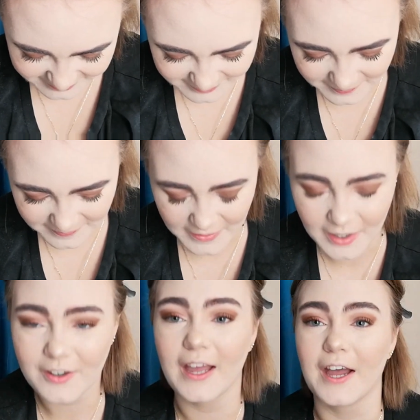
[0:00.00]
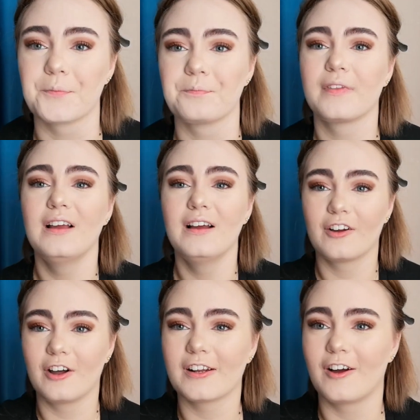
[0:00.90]
okay, got a
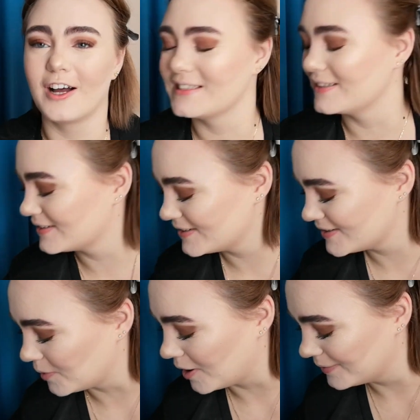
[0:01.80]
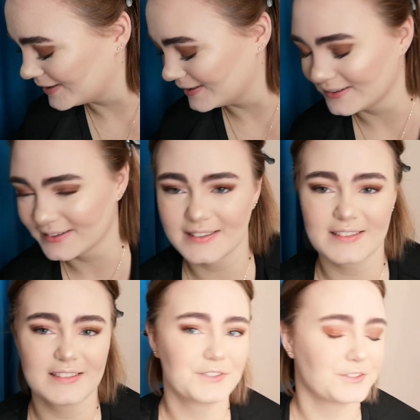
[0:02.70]
cotton swab at least to
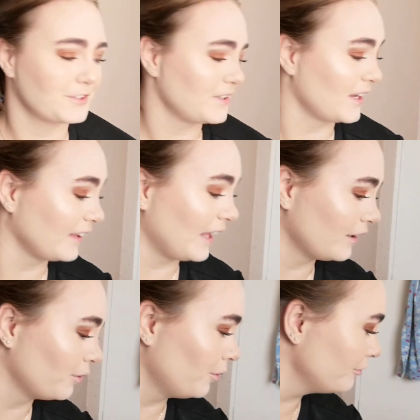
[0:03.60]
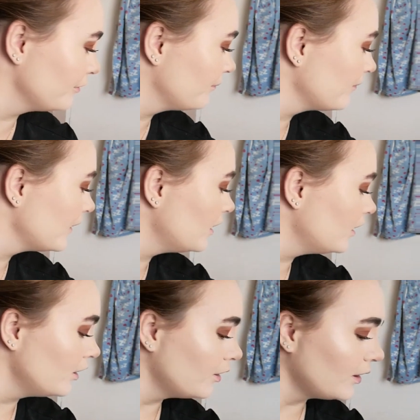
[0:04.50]
take that off. Okay,
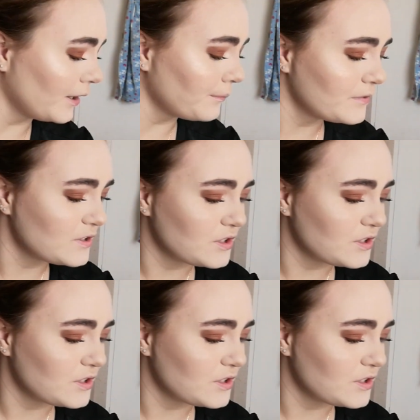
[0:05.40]
so